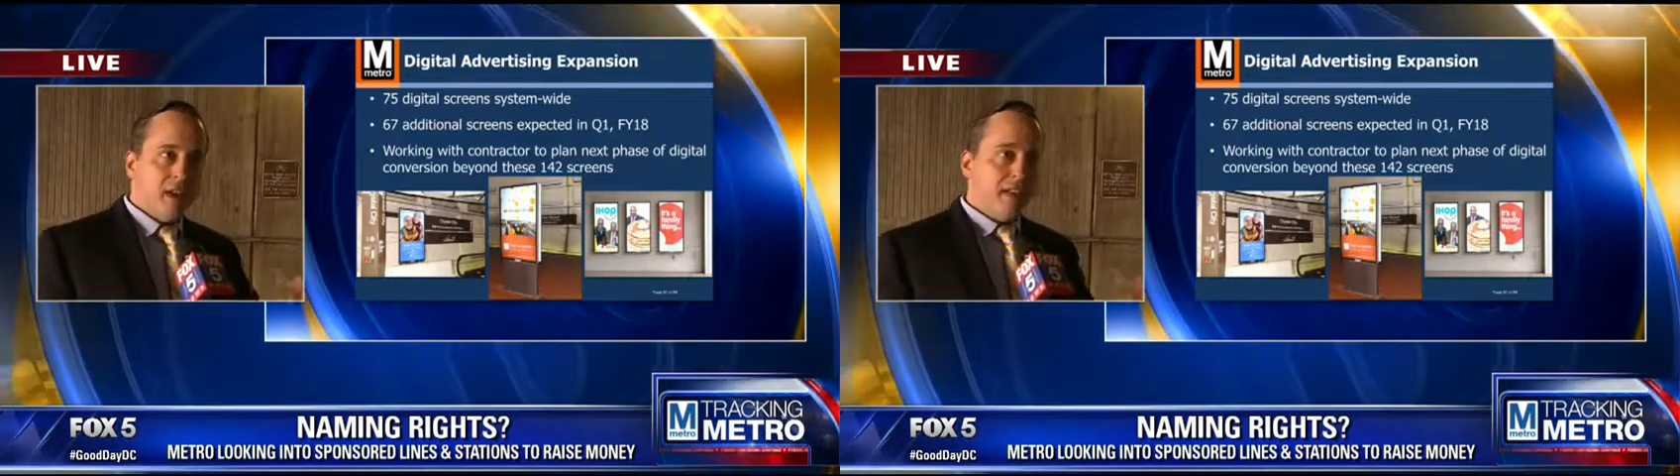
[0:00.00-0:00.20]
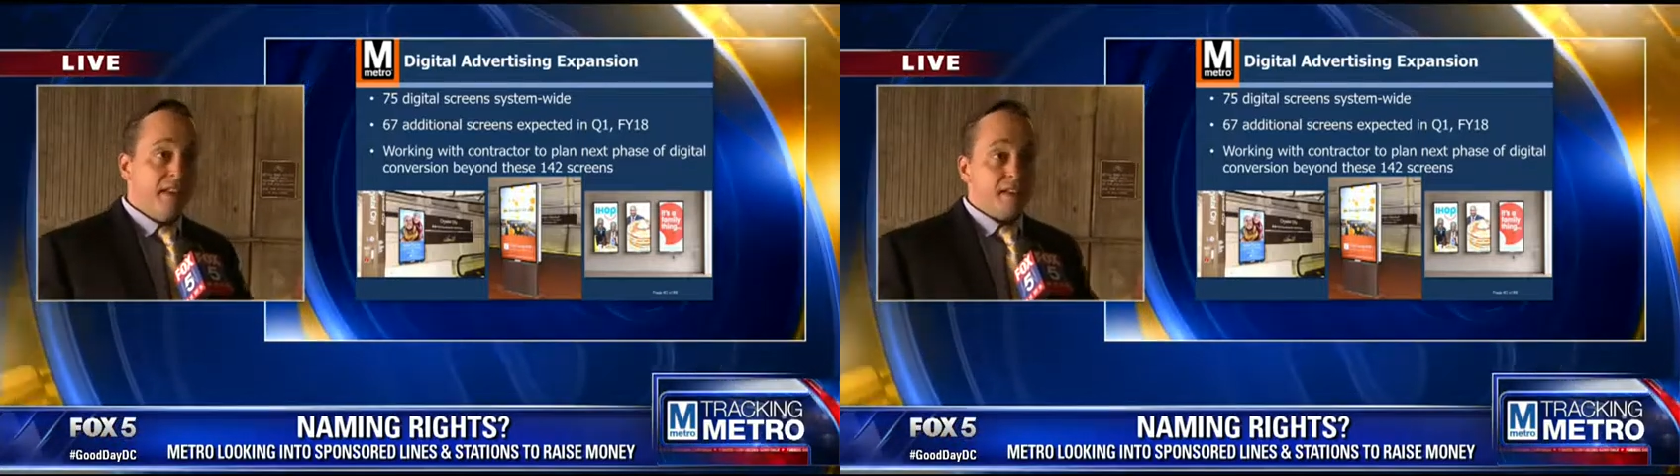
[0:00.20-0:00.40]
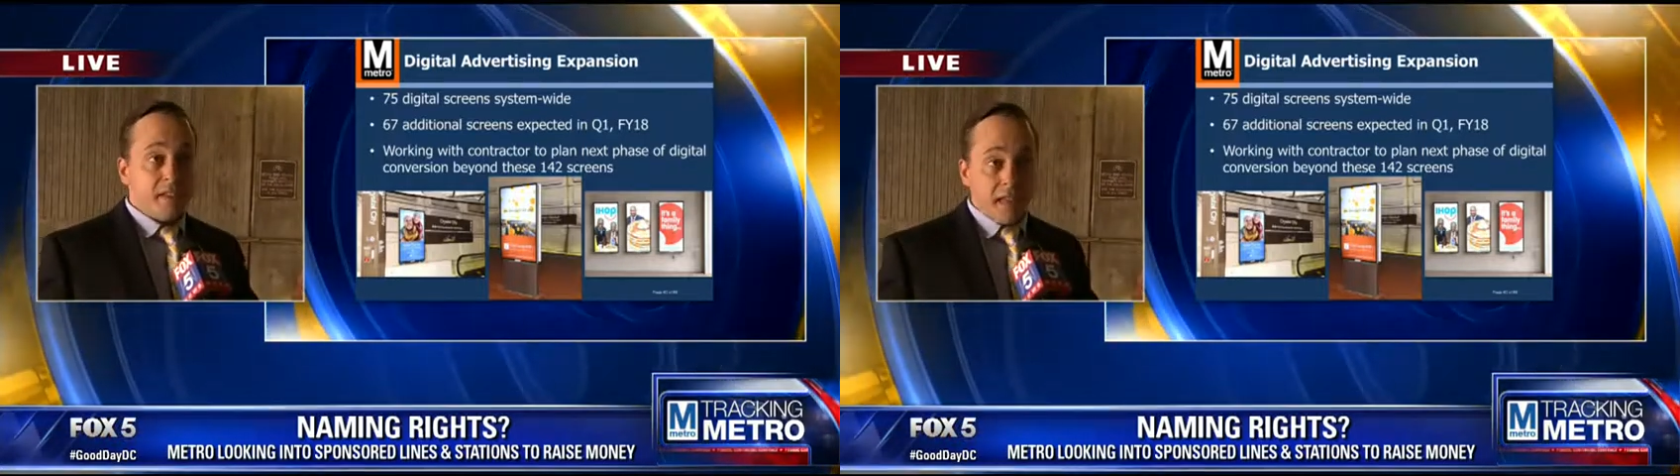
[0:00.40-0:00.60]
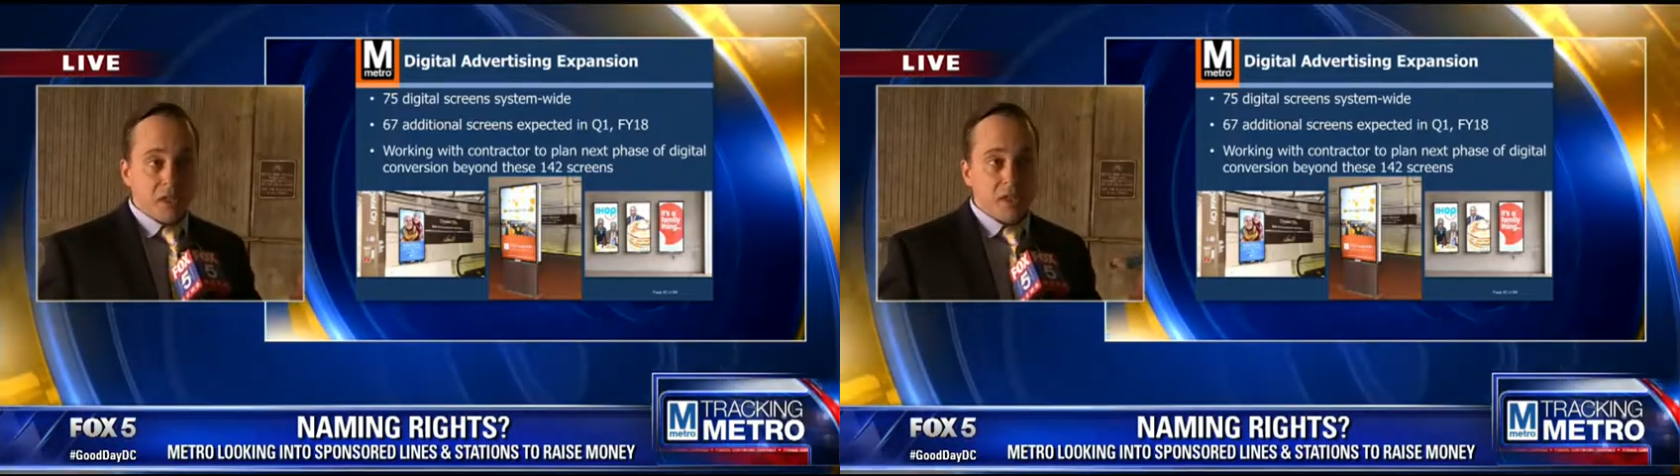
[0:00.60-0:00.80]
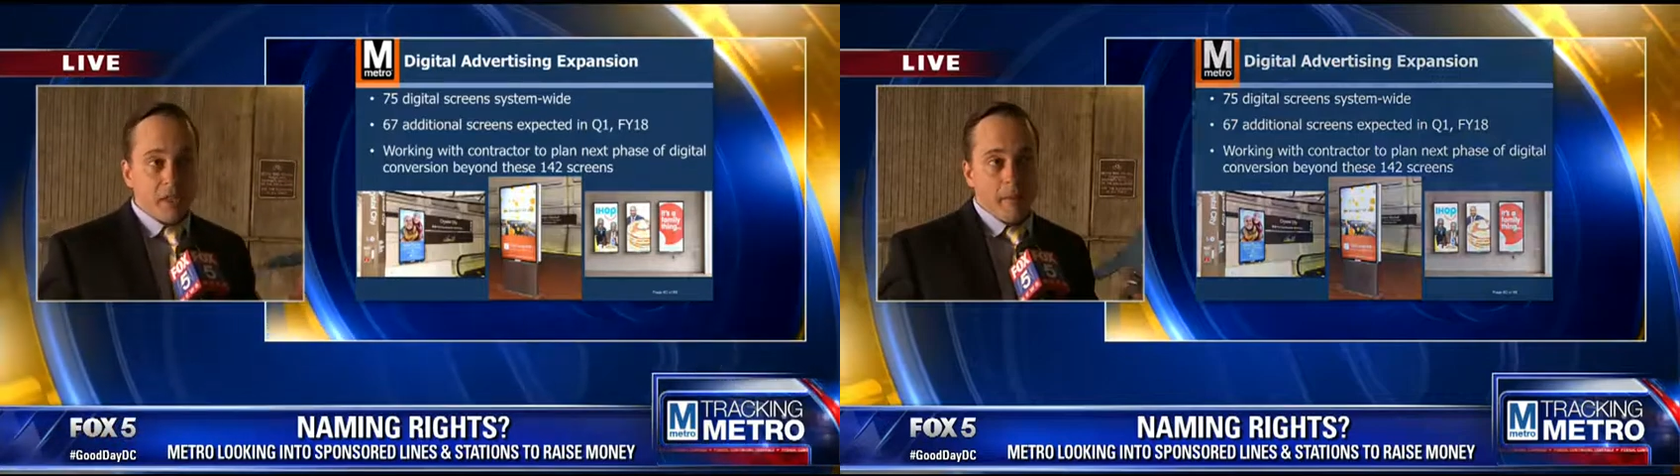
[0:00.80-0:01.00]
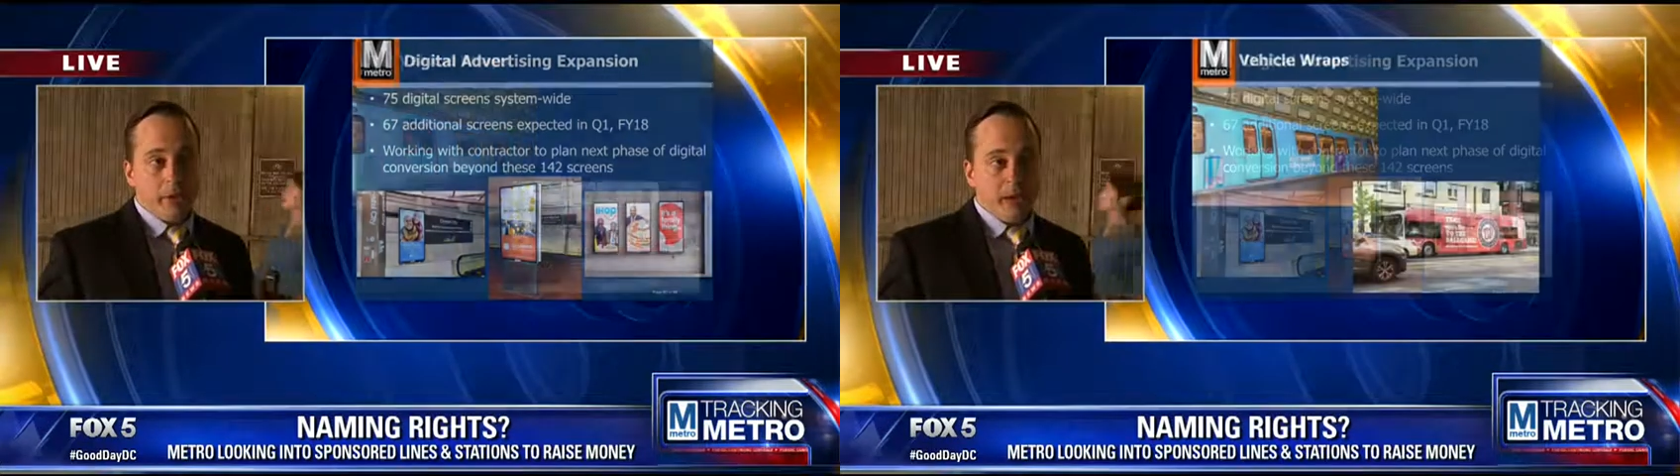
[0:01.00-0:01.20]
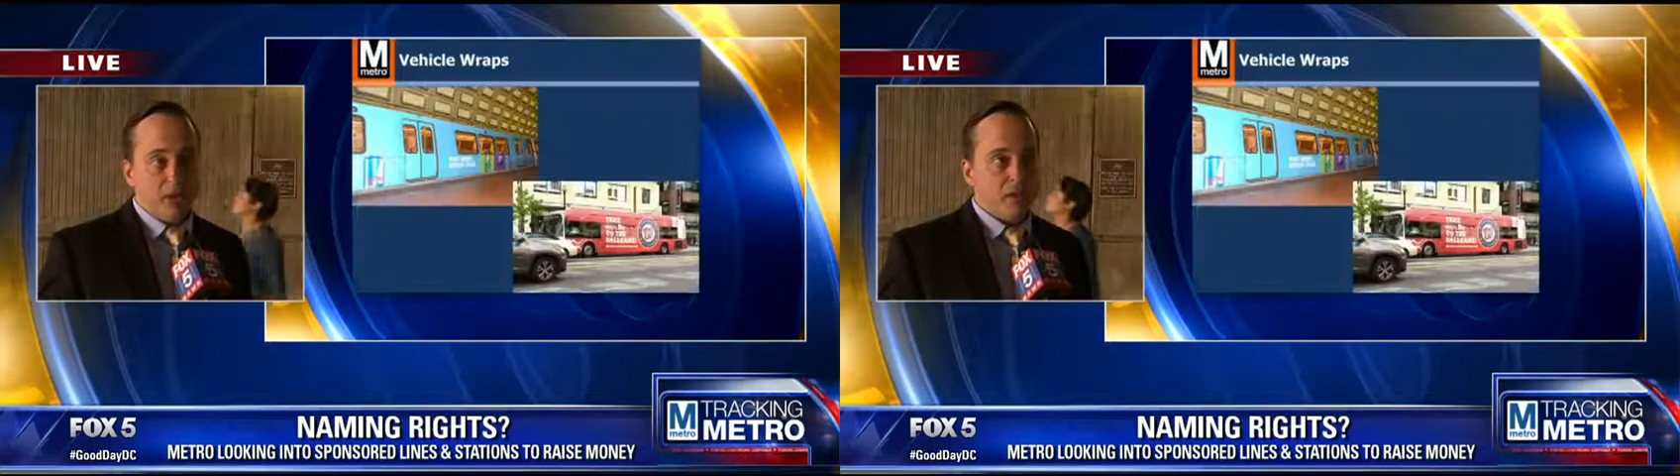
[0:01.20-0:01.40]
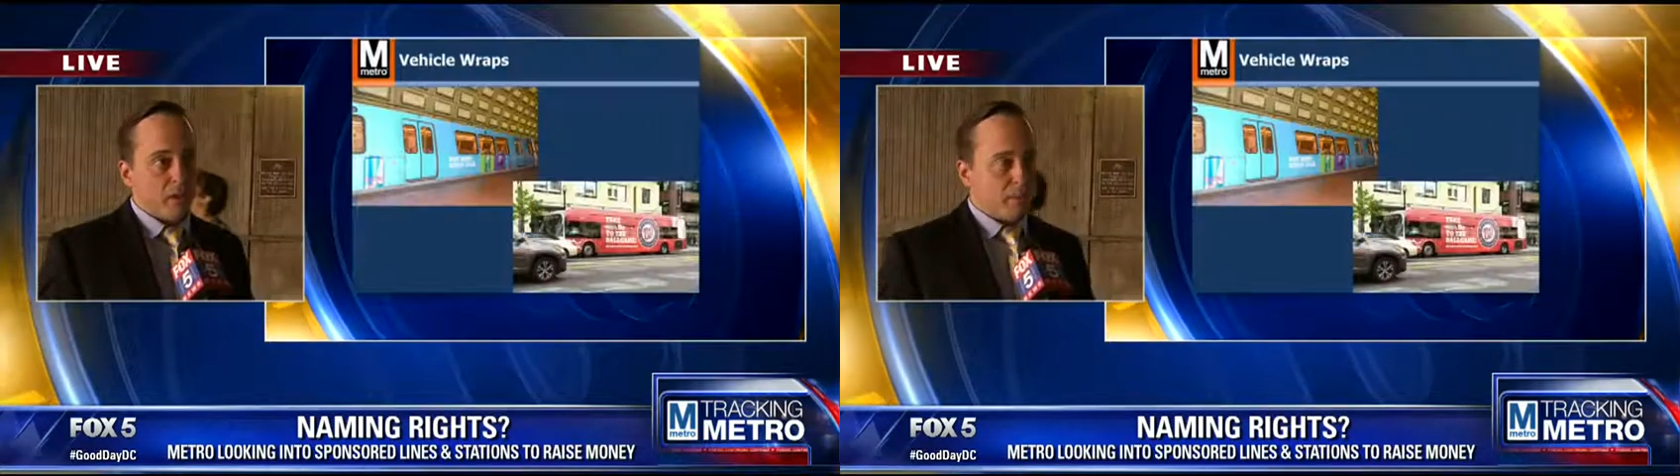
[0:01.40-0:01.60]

These station dominations